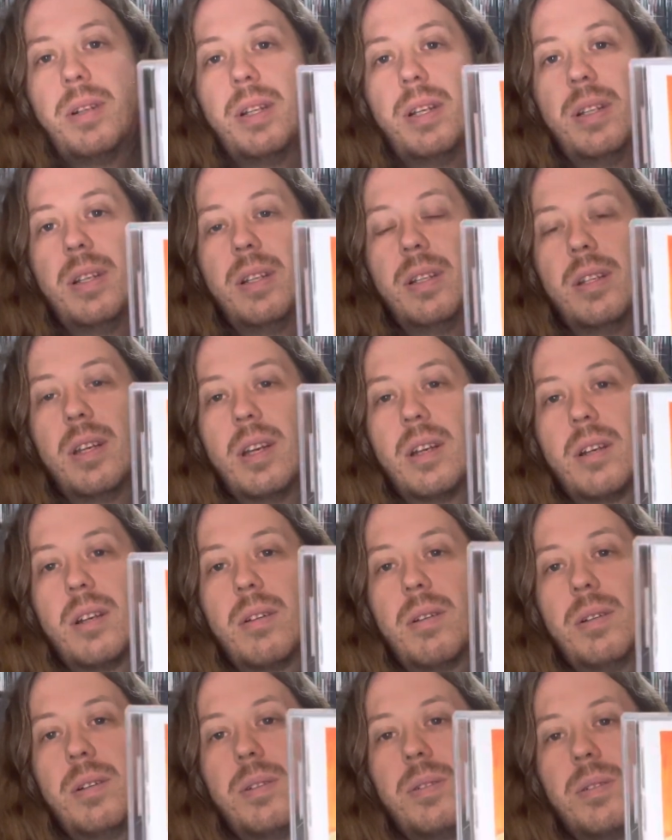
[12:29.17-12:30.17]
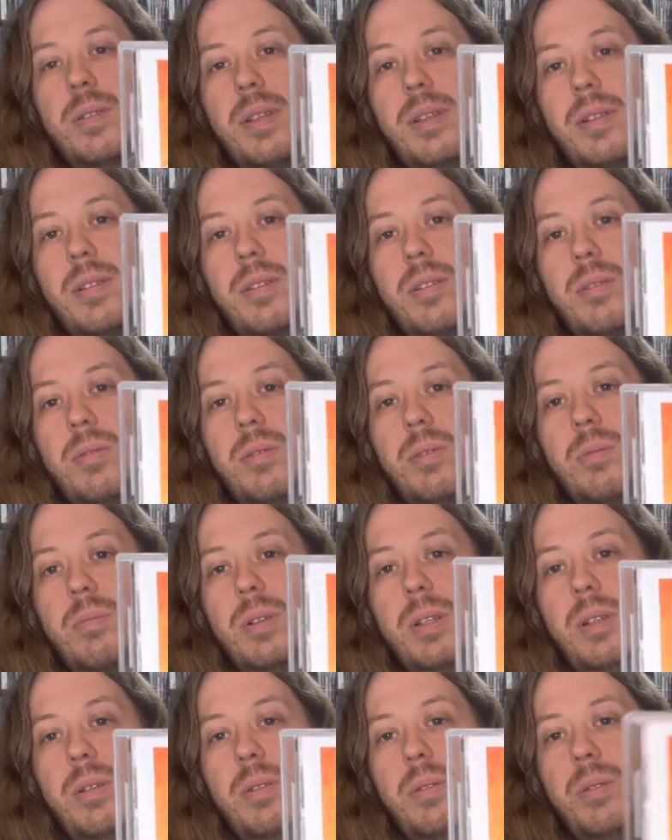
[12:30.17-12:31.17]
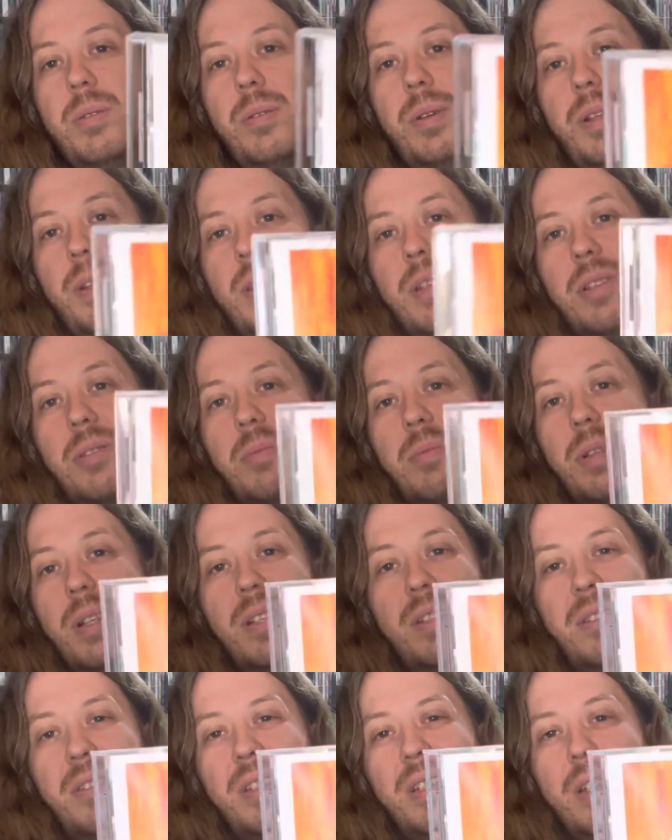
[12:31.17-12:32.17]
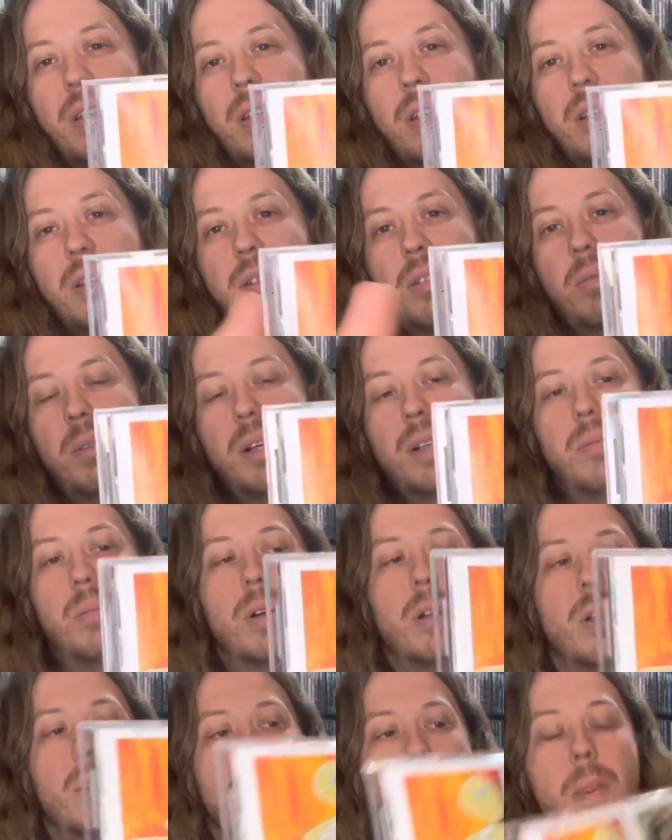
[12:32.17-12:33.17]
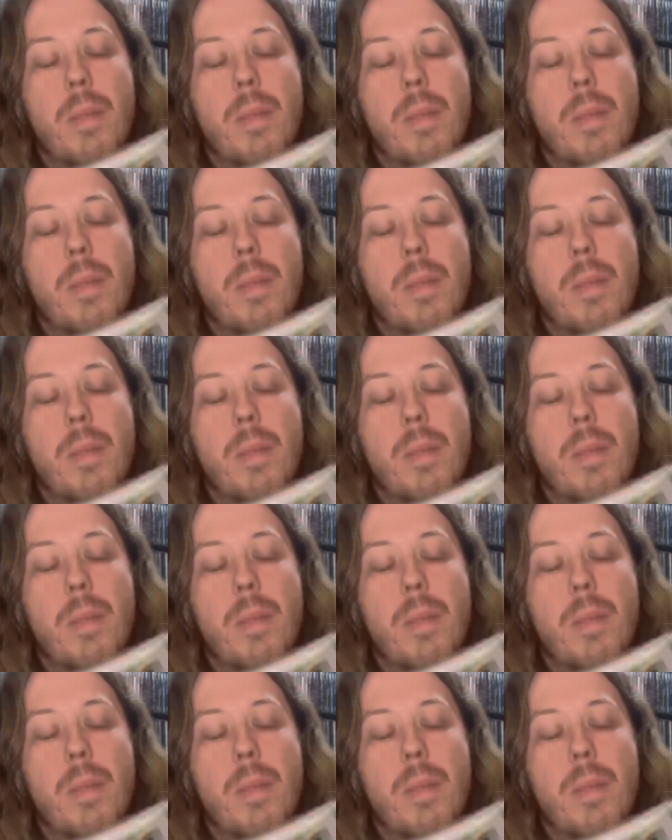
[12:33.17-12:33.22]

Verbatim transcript: and then going over, I thought this one's pretty cool, and this one I just didn't get. I don't know why it won.